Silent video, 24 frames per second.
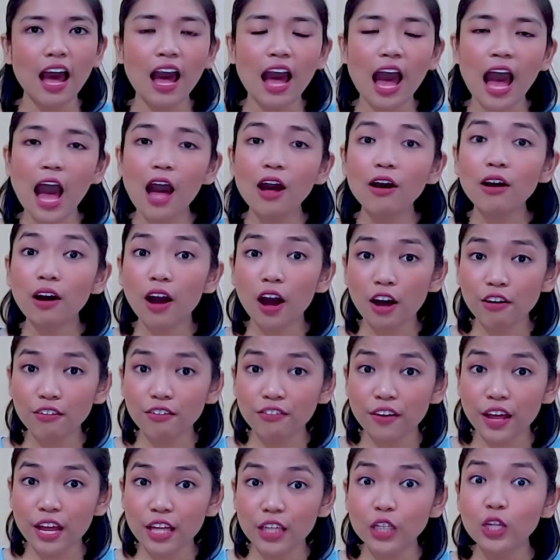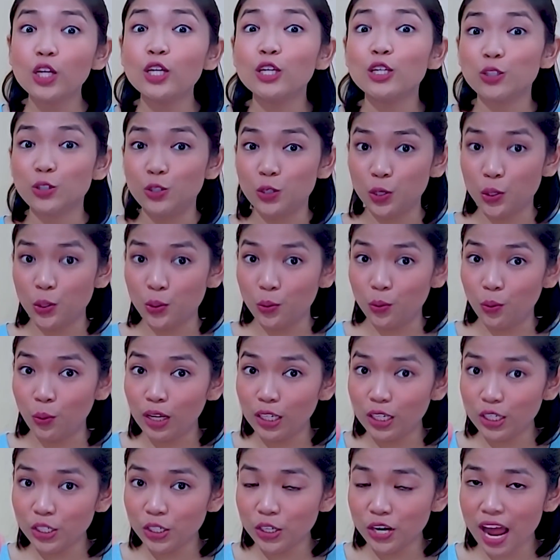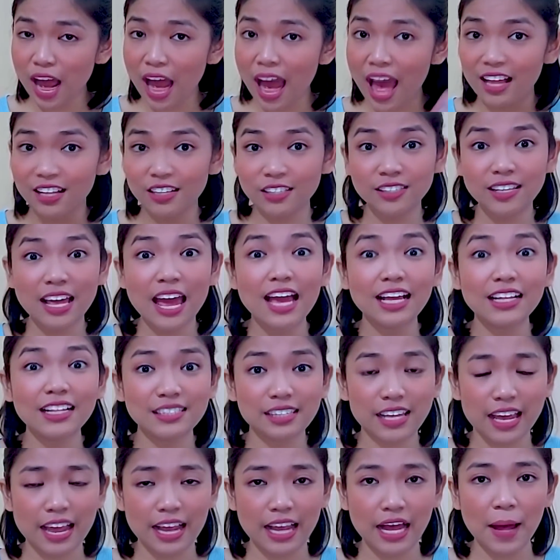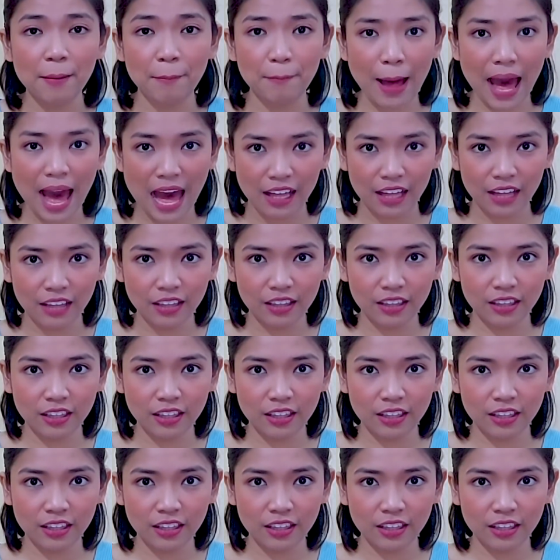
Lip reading: How often do you wash your hands and take a bath?